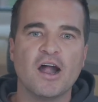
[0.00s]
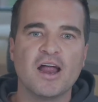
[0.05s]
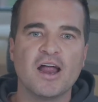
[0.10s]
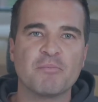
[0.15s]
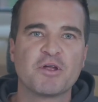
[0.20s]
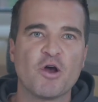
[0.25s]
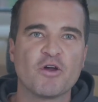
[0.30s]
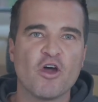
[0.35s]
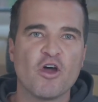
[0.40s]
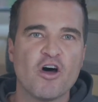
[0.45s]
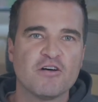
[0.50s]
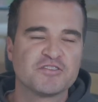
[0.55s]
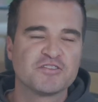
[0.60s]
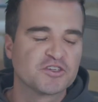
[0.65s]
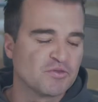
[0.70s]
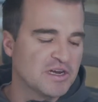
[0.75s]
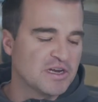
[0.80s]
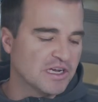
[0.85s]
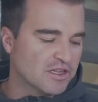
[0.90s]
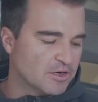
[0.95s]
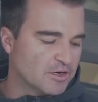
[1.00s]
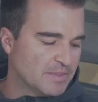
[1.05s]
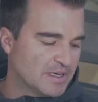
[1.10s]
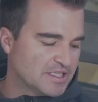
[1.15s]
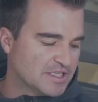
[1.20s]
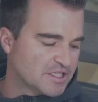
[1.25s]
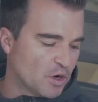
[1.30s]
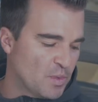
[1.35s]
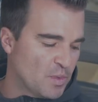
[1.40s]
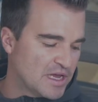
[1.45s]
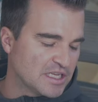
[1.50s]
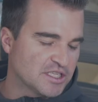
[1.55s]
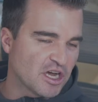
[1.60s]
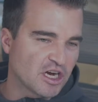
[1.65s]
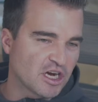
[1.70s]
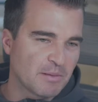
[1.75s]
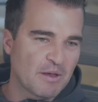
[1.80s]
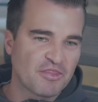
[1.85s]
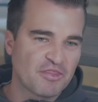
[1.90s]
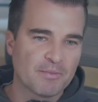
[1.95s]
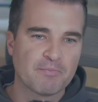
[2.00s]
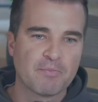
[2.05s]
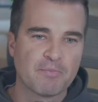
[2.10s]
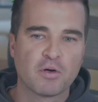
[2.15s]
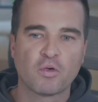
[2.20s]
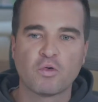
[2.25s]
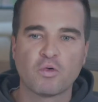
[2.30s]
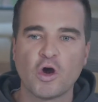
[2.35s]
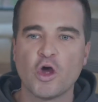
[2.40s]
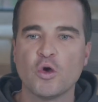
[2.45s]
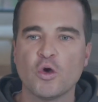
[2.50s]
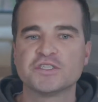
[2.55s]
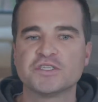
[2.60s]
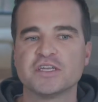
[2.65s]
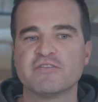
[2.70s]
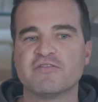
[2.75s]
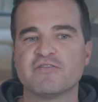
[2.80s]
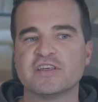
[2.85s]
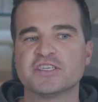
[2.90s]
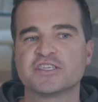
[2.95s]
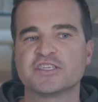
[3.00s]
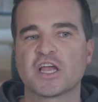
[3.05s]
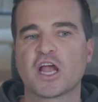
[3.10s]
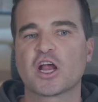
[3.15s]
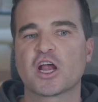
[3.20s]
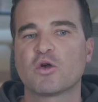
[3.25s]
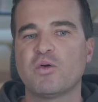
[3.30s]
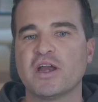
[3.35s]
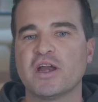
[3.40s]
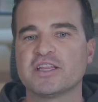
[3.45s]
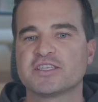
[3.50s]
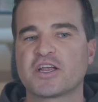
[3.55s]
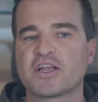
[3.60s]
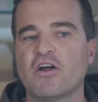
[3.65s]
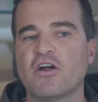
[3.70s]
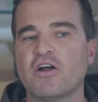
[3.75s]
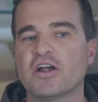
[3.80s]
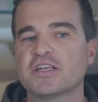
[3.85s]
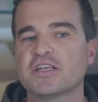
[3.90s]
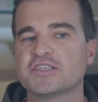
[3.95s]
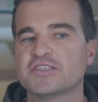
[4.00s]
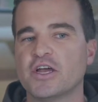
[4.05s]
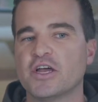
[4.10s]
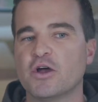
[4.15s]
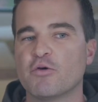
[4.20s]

All right, I'm going off screen a little bit so we can talk about the pros of this credit card.